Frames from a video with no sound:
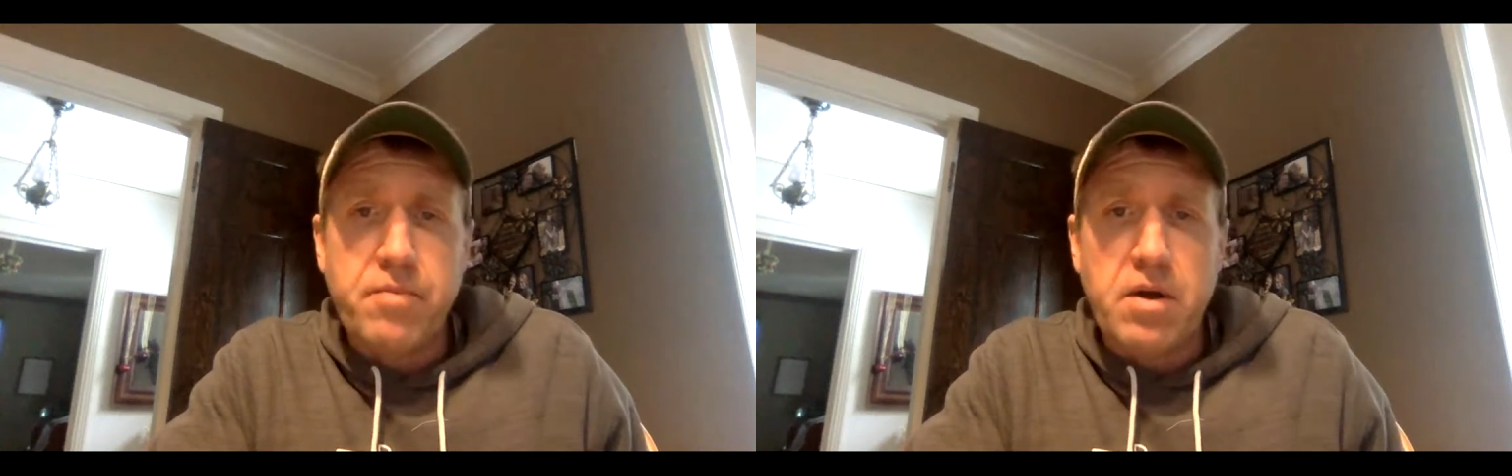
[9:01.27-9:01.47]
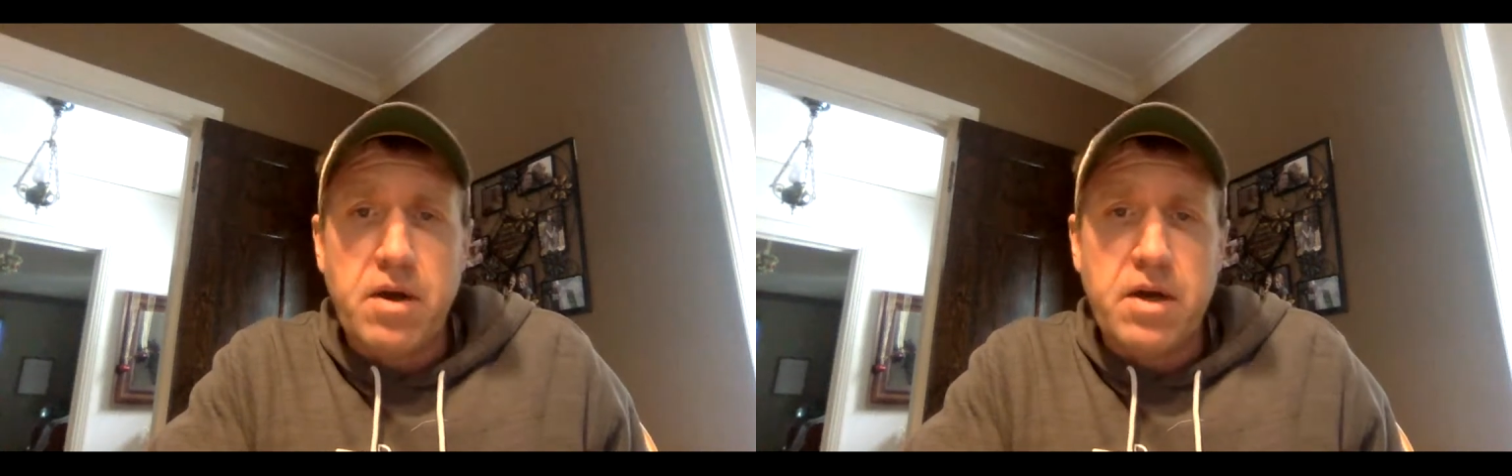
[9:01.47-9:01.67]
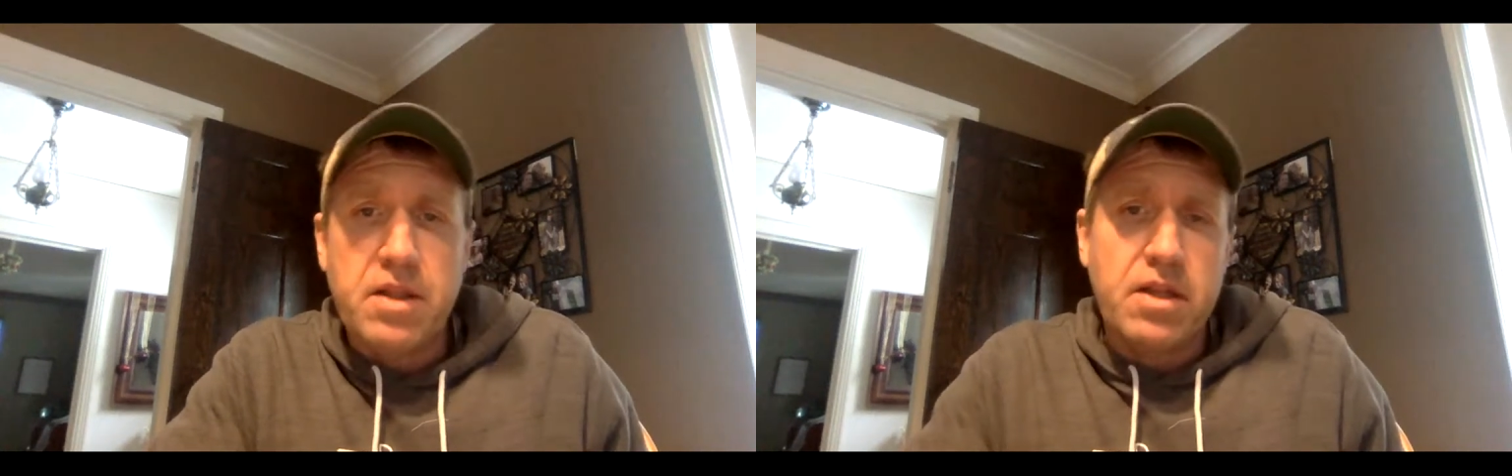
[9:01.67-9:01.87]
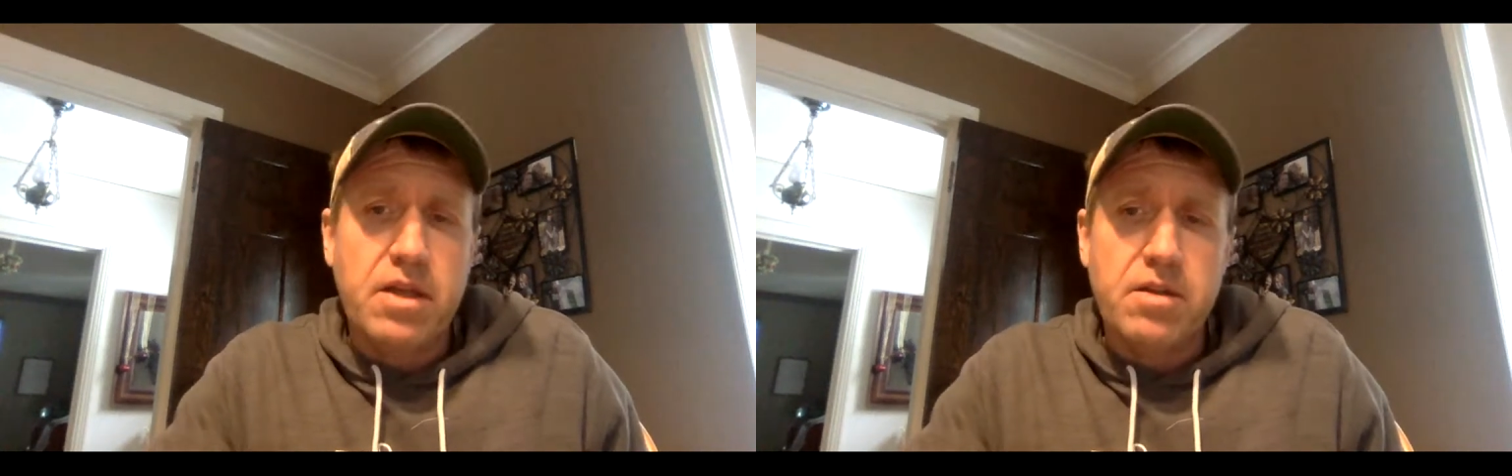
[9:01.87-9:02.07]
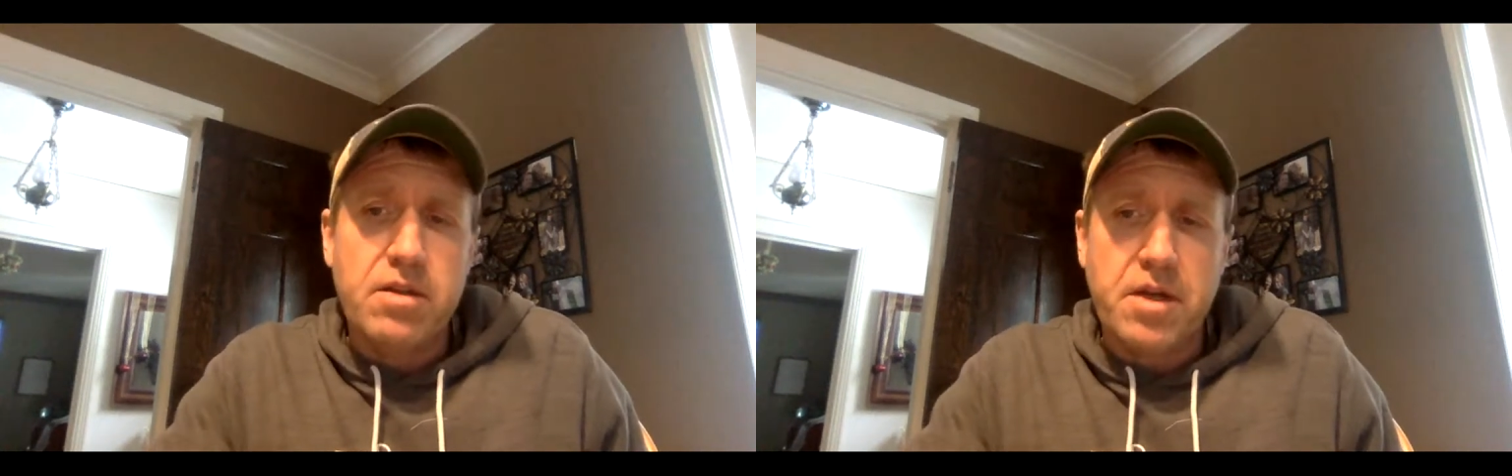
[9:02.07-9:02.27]
I think
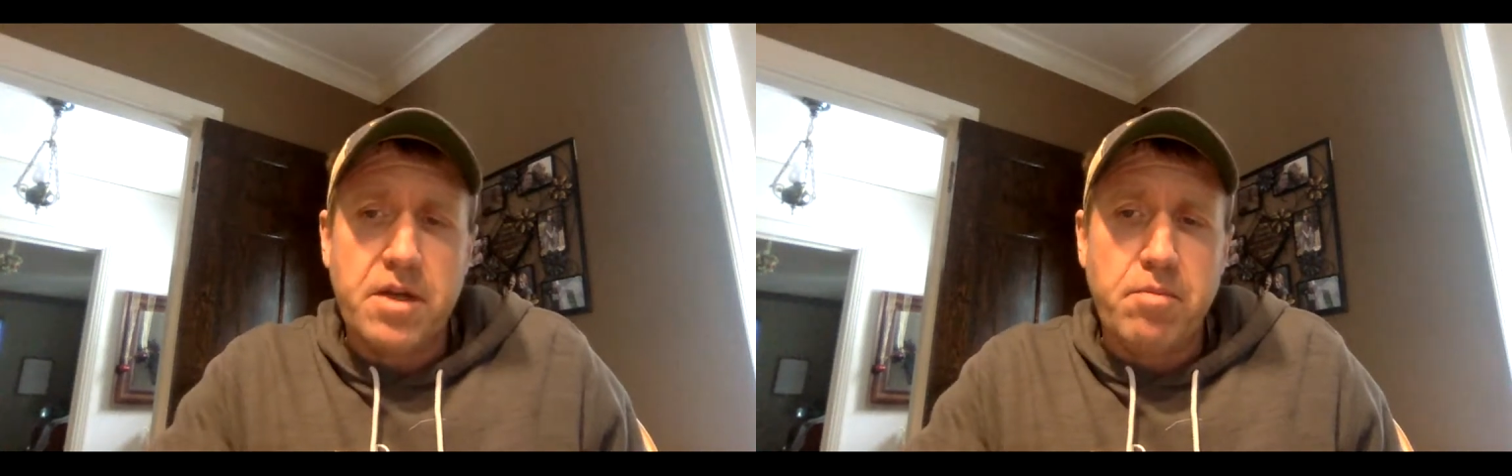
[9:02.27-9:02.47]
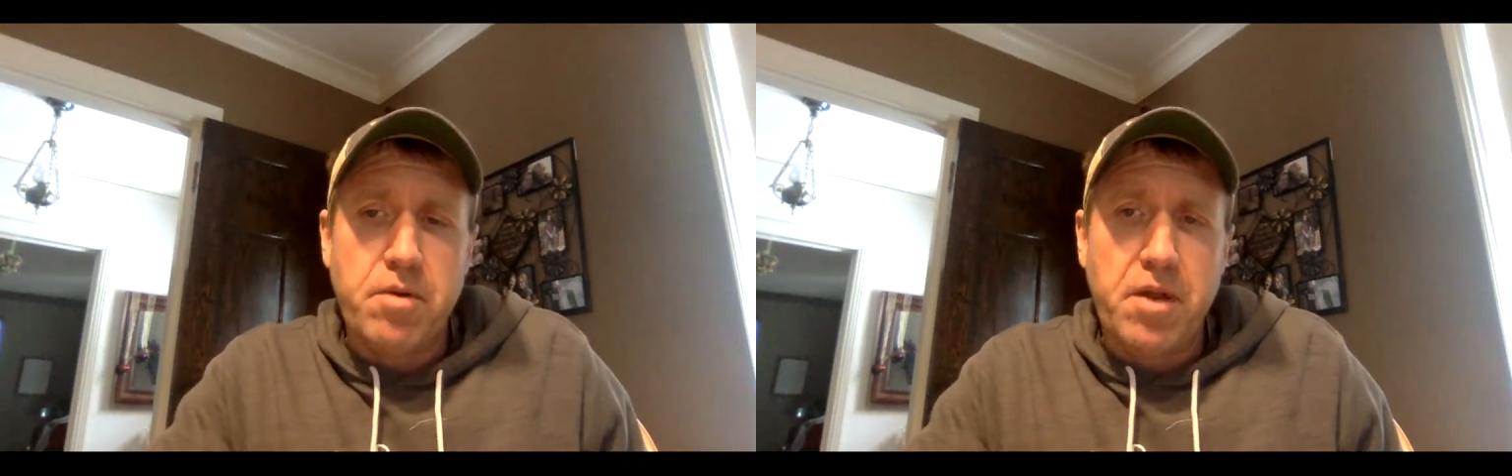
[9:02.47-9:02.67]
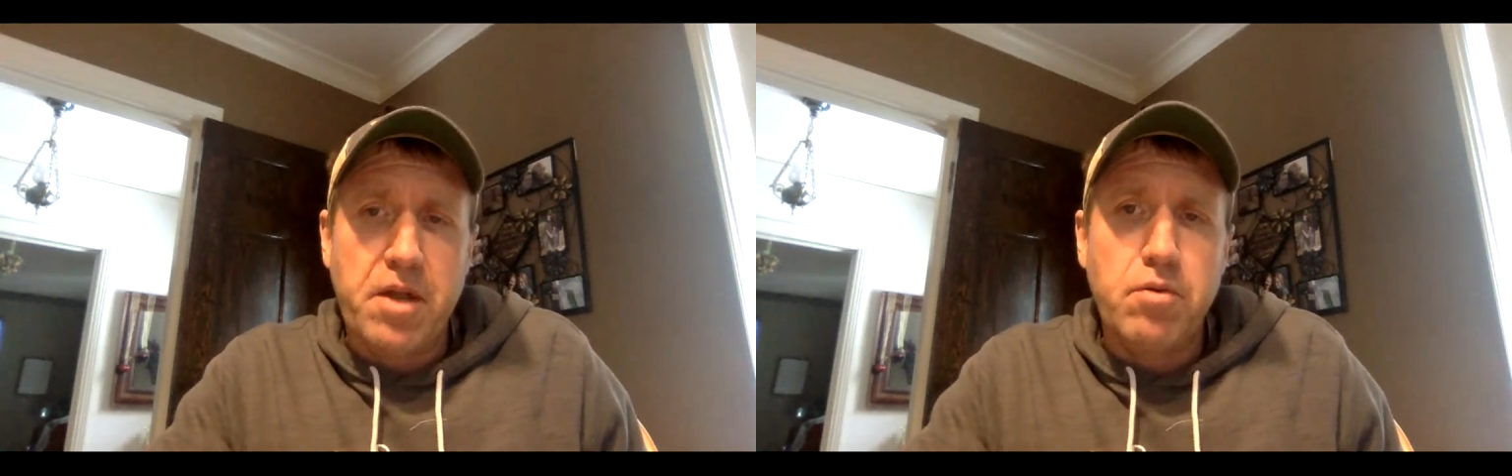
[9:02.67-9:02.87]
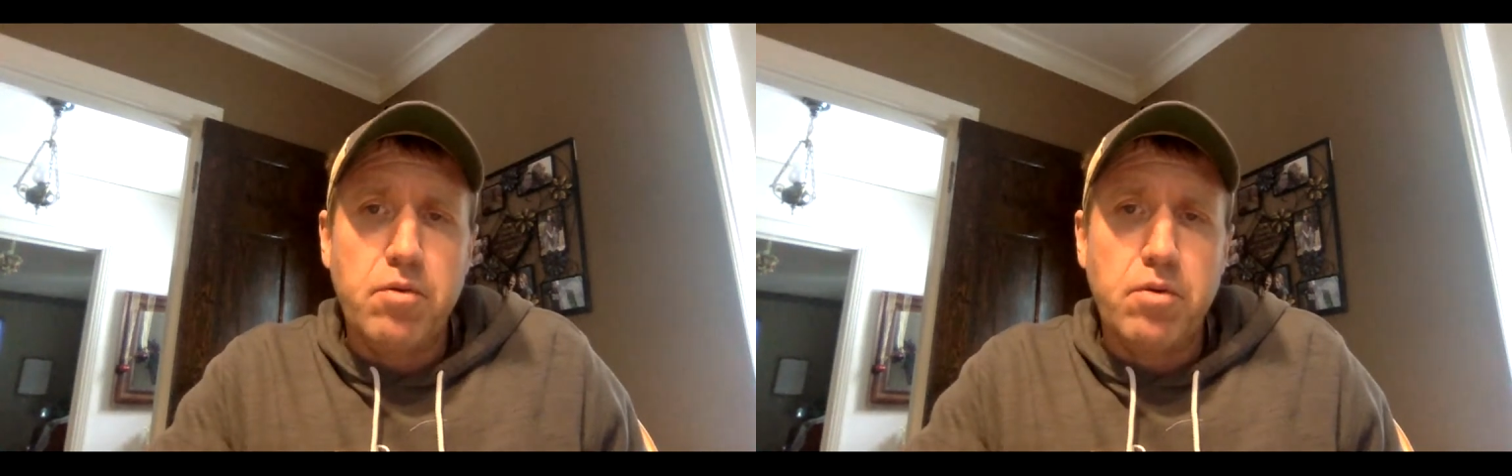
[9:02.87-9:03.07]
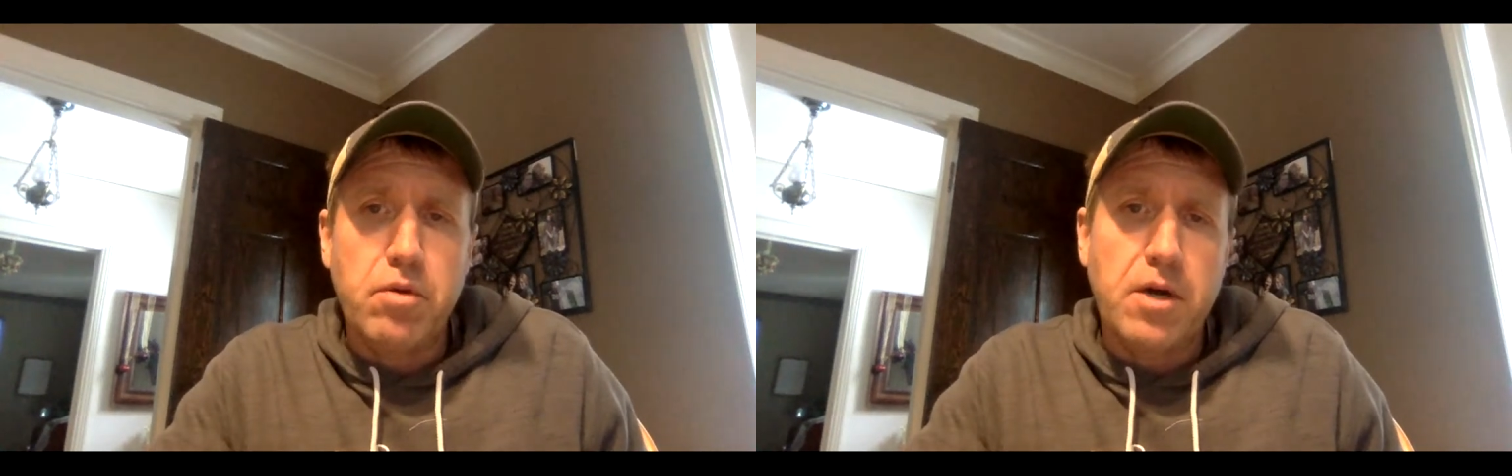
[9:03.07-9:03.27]
that looks like a pretty
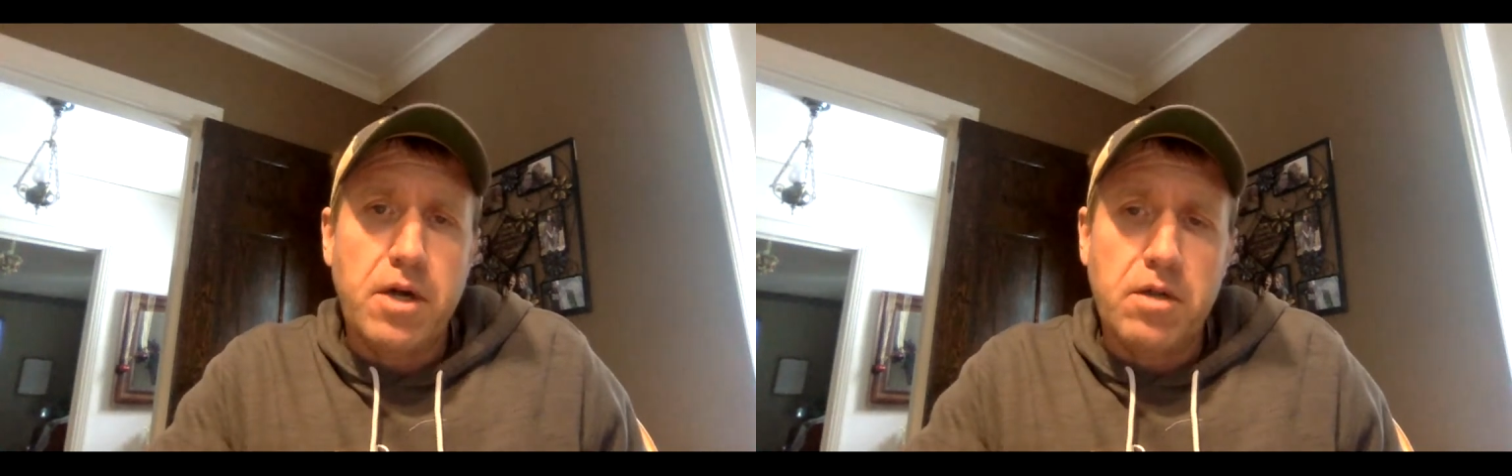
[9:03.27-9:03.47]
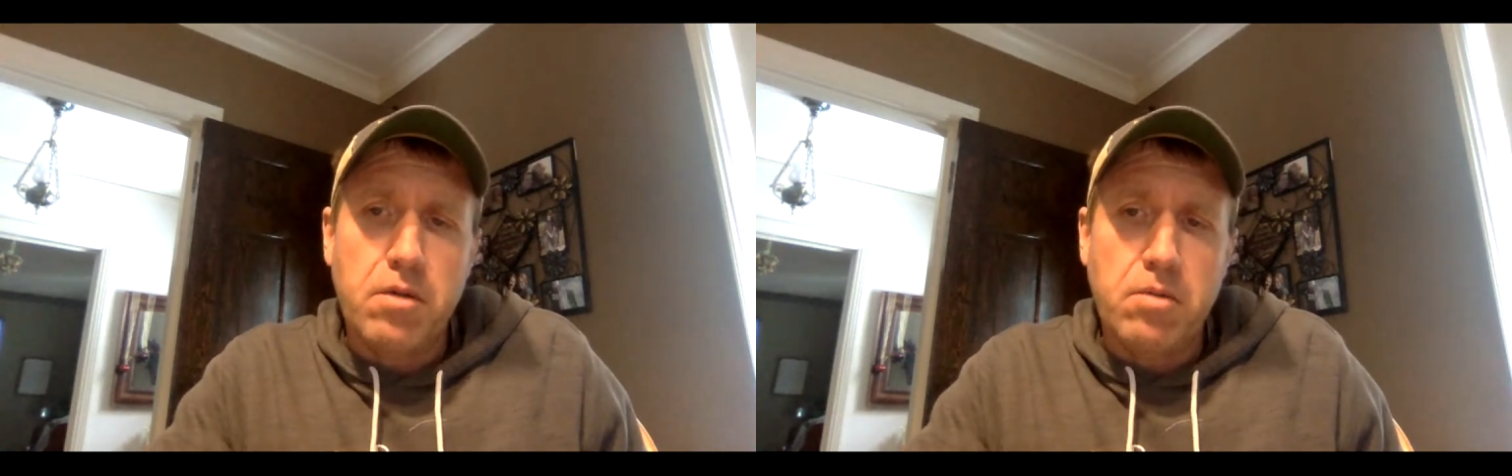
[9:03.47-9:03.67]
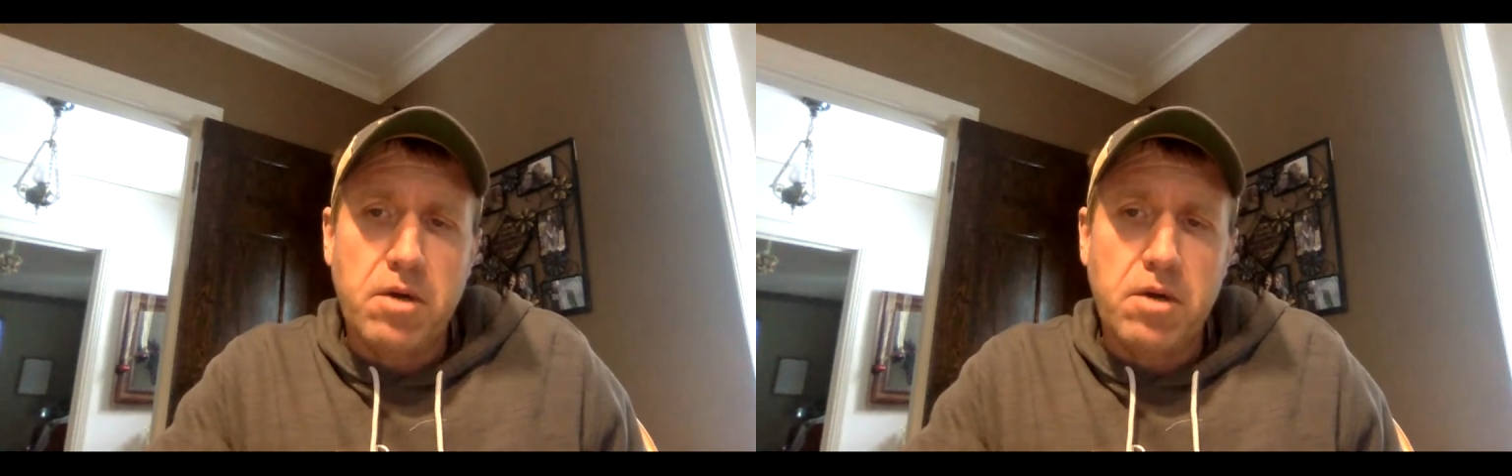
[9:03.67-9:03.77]
cool global